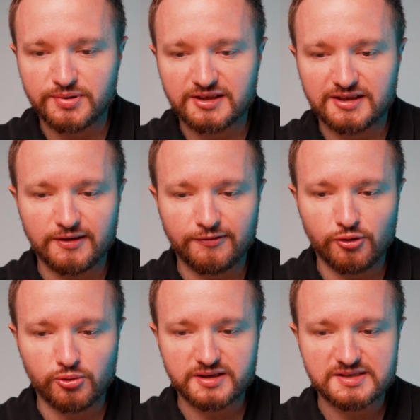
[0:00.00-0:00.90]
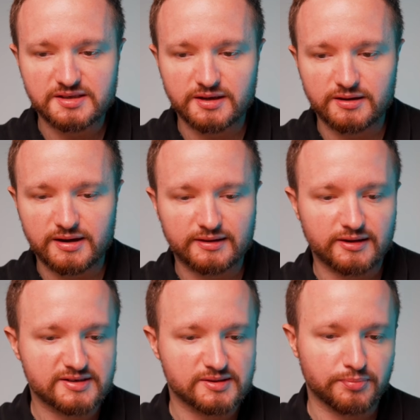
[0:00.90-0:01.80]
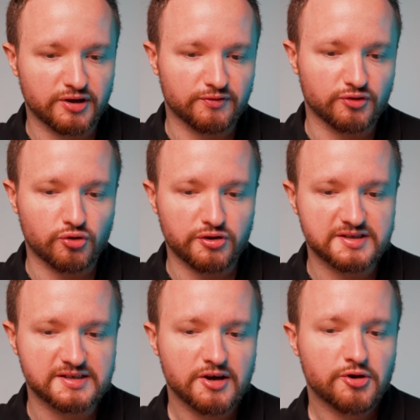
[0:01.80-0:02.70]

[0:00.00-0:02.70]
bit defocused here and there is a bit of noise,